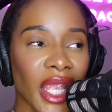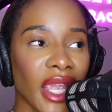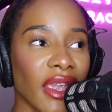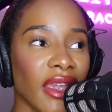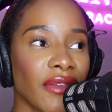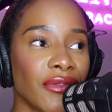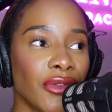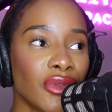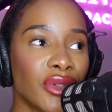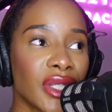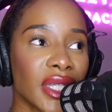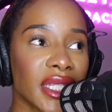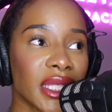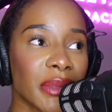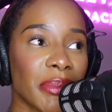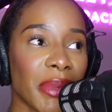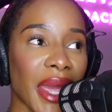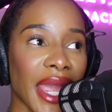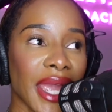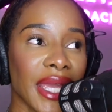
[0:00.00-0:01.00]
if you
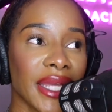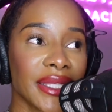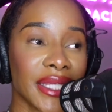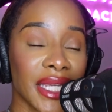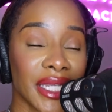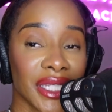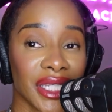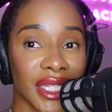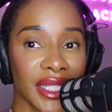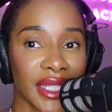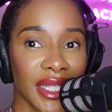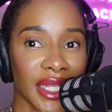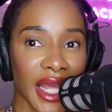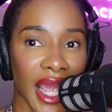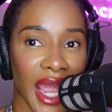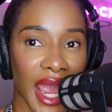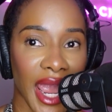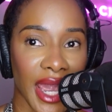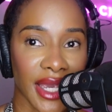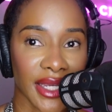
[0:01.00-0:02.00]
just pay attention to
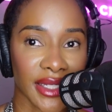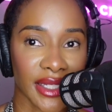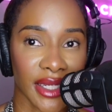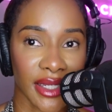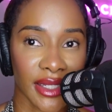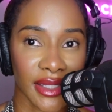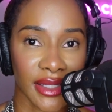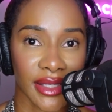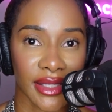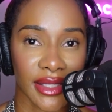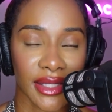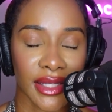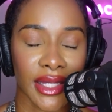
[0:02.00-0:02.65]
their actions.